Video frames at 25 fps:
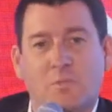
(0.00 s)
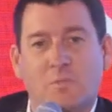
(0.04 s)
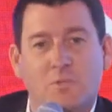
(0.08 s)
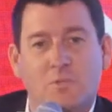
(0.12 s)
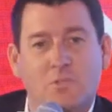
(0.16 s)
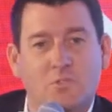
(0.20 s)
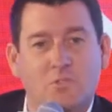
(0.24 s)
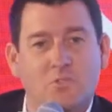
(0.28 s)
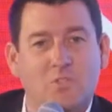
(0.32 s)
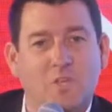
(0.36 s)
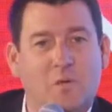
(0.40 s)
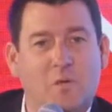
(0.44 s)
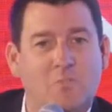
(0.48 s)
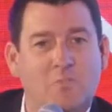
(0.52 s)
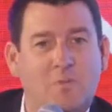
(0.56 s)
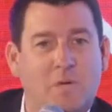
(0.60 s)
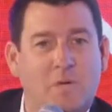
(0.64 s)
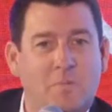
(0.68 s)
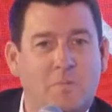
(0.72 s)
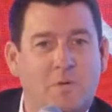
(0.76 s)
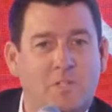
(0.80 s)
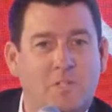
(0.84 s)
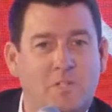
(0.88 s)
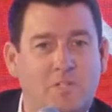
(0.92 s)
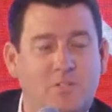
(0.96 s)
but at the same time,
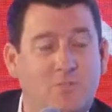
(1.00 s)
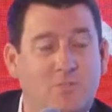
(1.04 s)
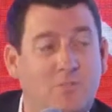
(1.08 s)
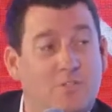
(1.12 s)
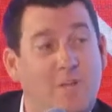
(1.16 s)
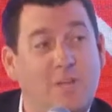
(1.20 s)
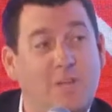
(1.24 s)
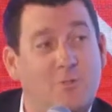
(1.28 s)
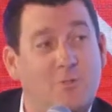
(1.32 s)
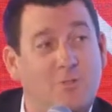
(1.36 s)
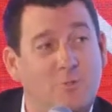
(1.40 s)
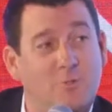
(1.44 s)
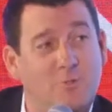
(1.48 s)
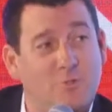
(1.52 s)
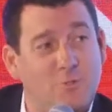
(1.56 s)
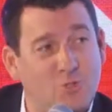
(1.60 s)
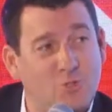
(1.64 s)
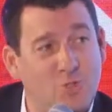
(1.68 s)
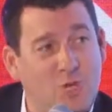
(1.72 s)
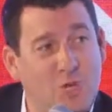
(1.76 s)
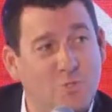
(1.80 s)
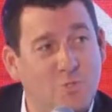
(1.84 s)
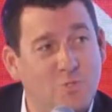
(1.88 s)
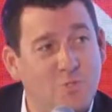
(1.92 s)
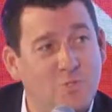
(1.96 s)
I need technical
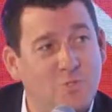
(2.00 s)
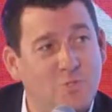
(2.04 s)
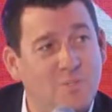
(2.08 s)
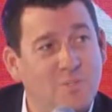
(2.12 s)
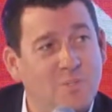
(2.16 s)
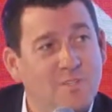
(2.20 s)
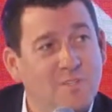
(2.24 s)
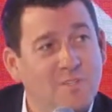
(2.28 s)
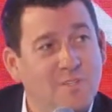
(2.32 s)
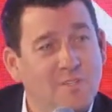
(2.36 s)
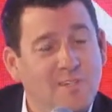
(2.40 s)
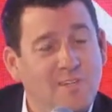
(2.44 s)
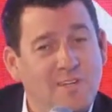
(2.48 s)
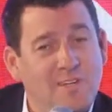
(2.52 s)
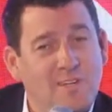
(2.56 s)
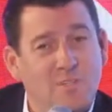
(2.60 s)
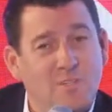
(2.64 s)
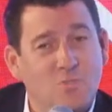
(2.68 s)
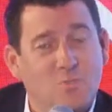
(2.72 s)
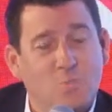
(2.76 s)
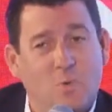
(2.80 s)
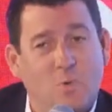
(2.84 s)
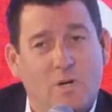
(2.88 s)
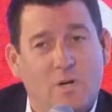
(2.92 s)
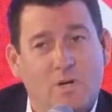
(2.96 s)
chops
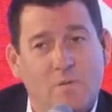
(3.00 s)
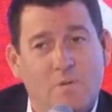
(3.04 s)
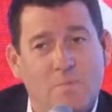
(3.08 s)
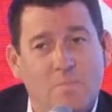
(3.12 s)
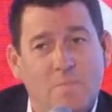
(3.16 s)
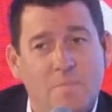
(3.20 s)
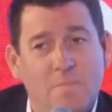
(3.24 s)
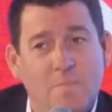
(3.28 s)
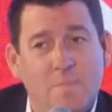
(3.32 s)
as well.